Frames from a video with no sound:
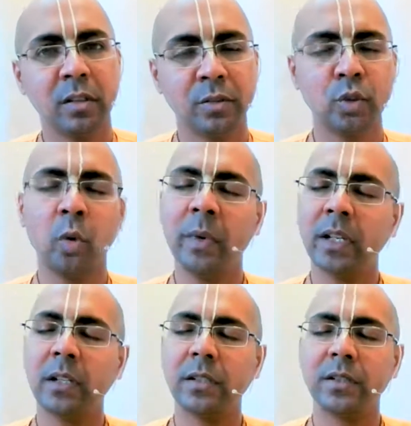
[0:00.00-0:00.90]

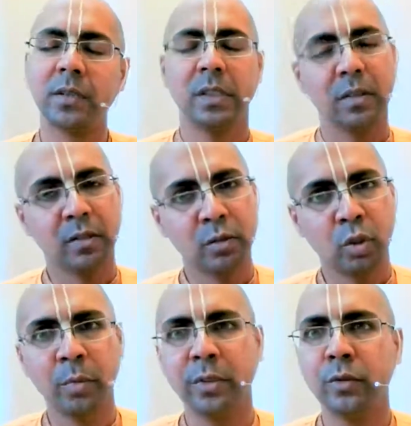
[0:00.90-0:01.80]

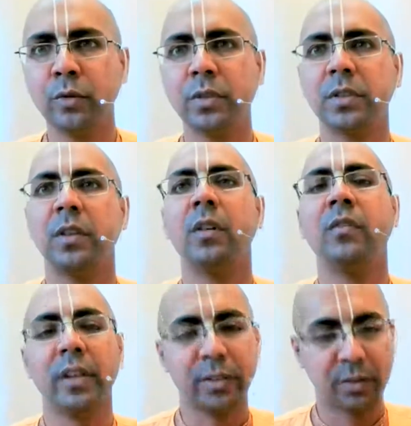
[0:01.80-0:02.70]
Soma juice
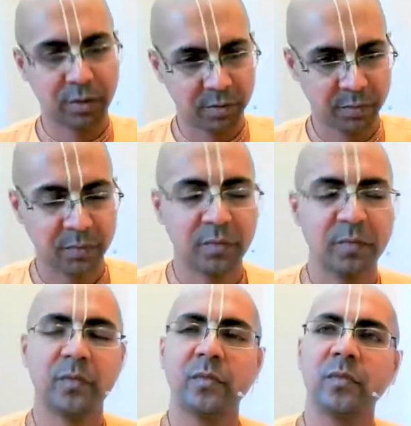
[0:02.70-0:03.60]
first."
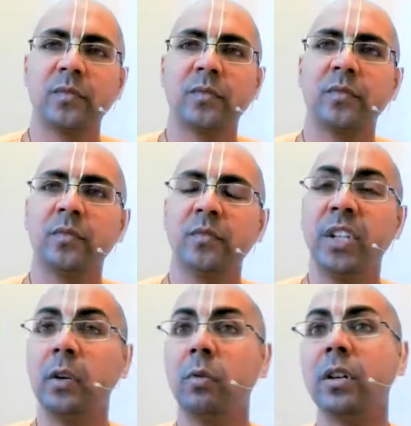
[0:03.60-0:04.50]

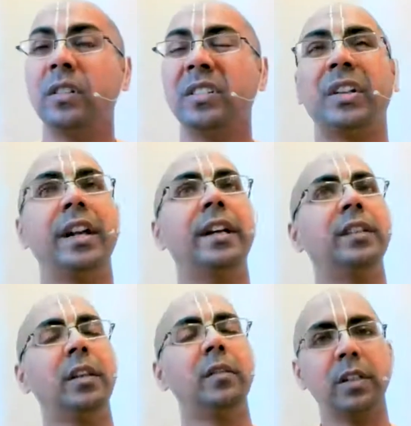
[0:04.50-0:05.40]
There were great
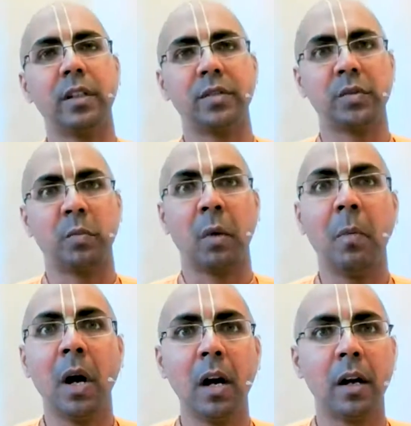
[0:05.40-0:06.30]
devatas,
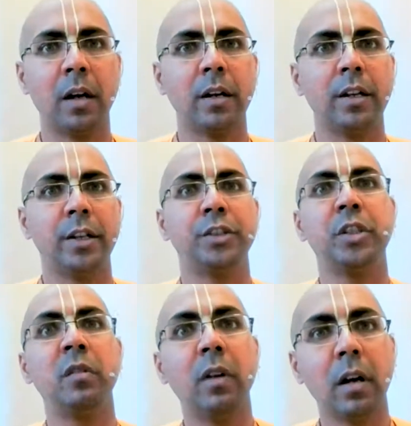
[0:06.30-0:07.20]
Brahma,
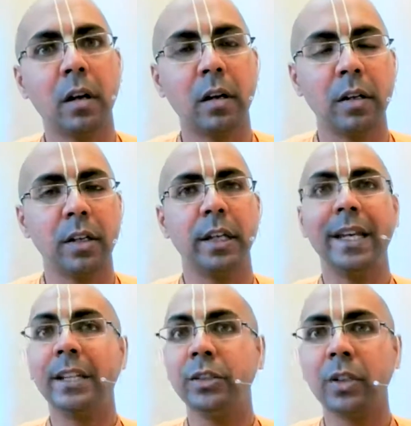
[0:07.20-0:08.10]
Shiva,
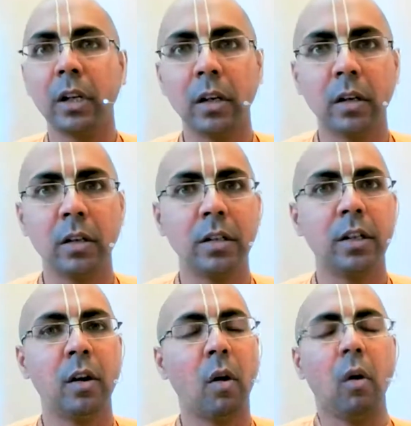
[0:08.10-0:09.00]
Indra,
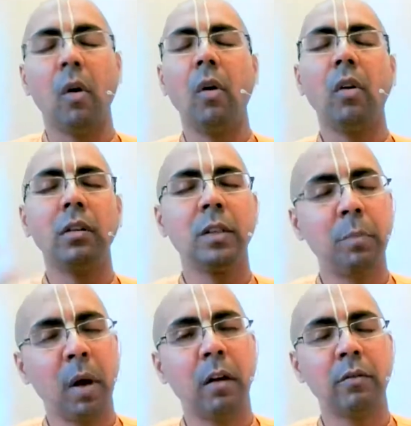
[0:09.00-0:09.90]
all the
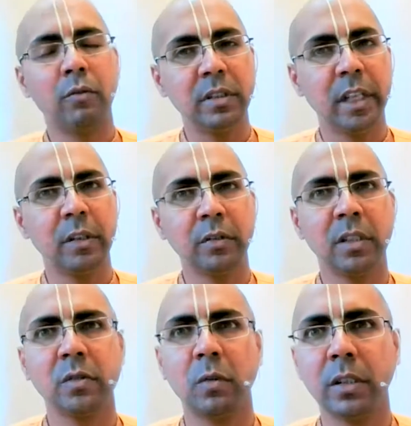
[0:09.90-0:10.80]
powerful
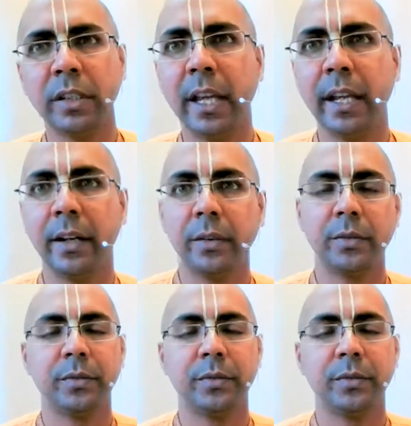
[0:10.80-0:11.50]
devatas were there.